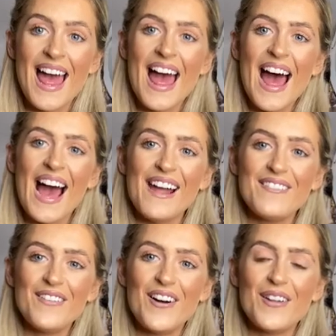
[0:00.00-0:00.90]
Hi
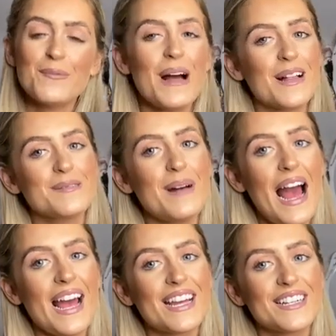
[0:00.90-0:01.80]
everyone, welcome
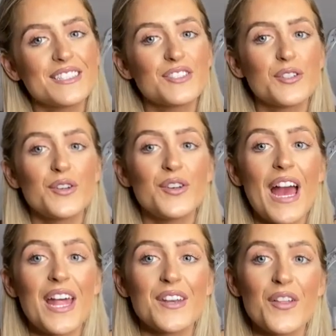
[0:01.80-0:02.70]
back to
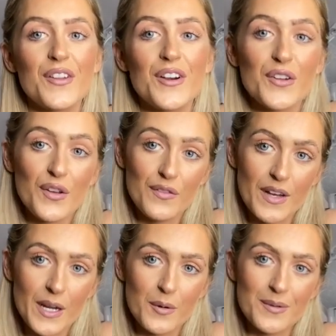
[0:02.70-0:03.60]
another new video.